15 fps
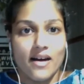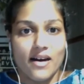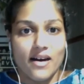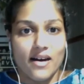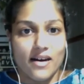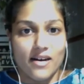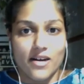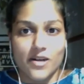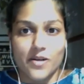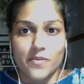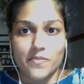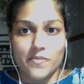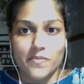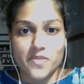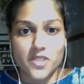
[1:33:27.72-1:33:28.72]

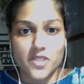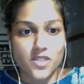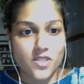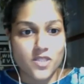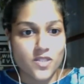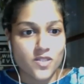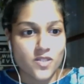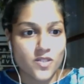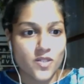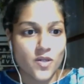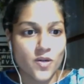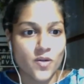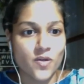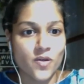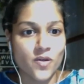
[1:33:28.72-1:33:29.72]

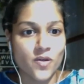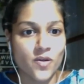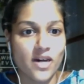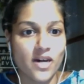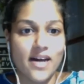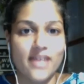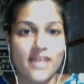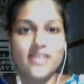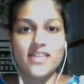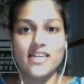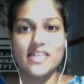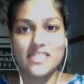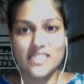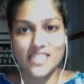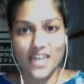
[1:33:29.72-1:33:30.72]
So I
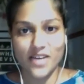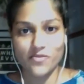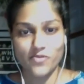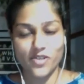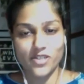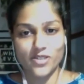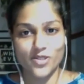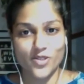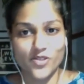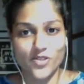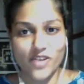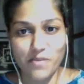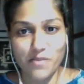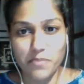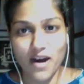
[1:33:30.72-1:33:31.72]
think it's time for us to
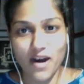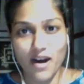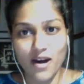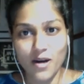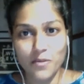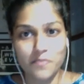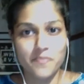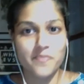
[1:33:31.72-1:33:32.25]
wrap up.